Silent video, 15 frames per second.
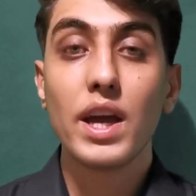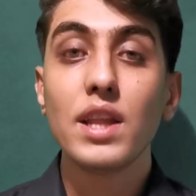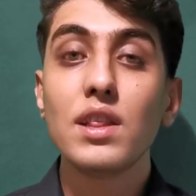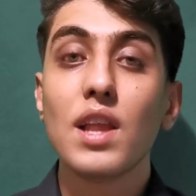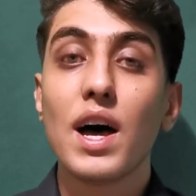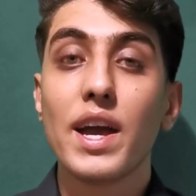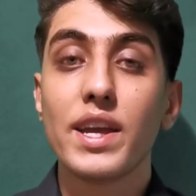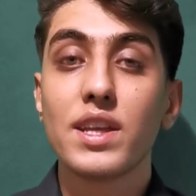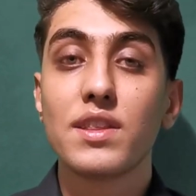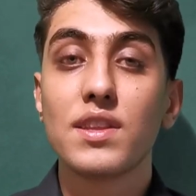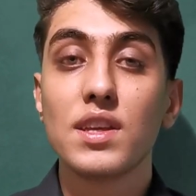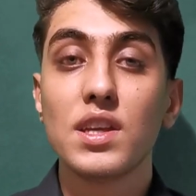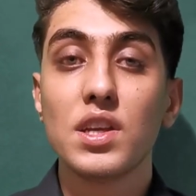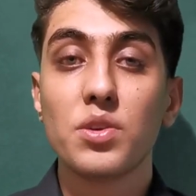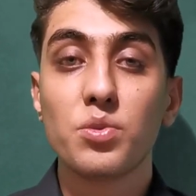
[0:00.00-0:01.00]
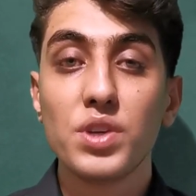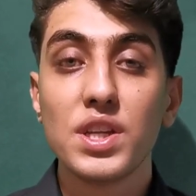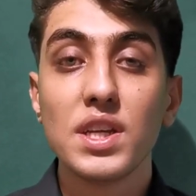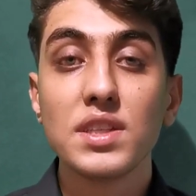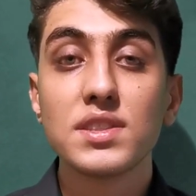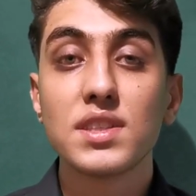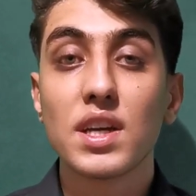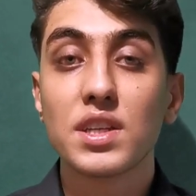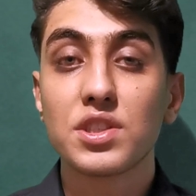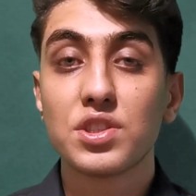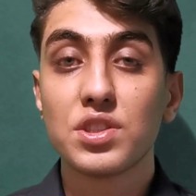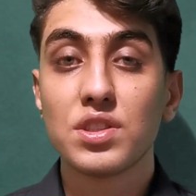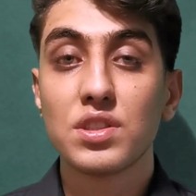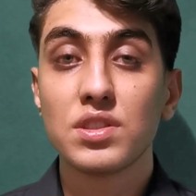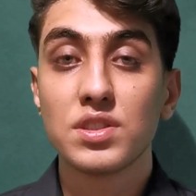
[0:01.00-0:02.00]
Unlike the reading
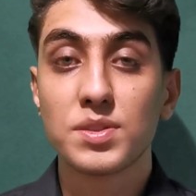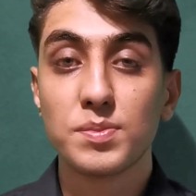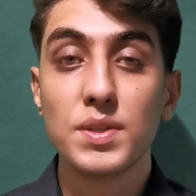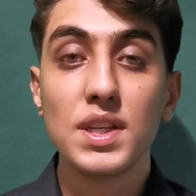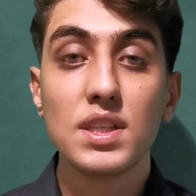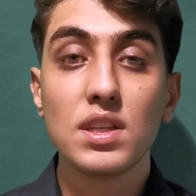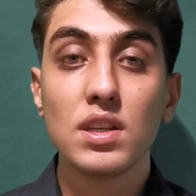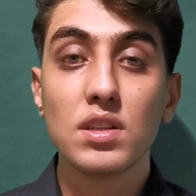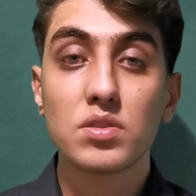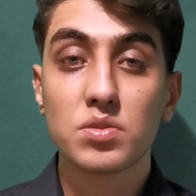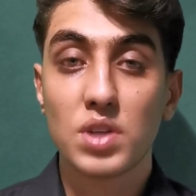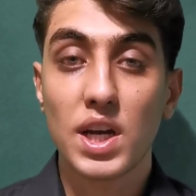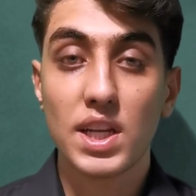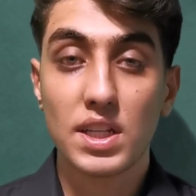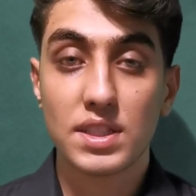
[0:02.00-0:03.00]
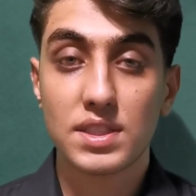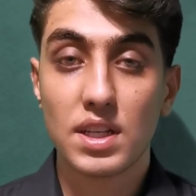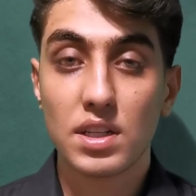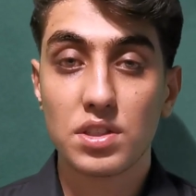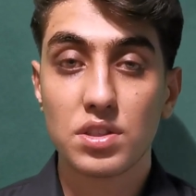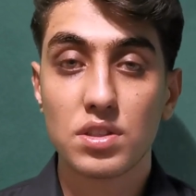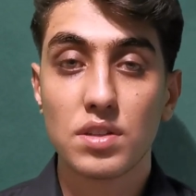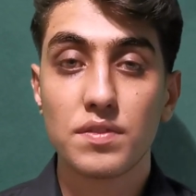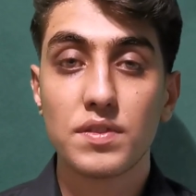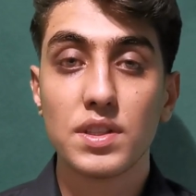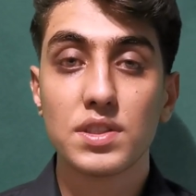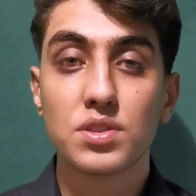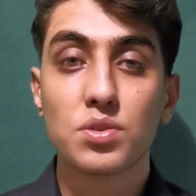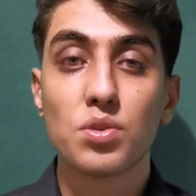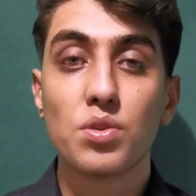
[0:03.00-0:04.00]
section, speaking and writing section of
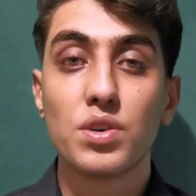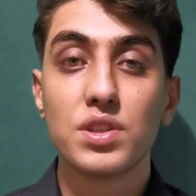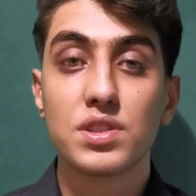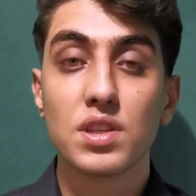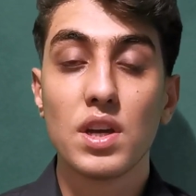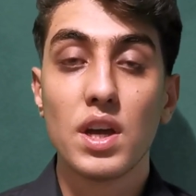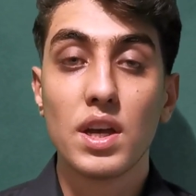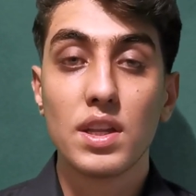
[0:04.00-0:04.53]
this course,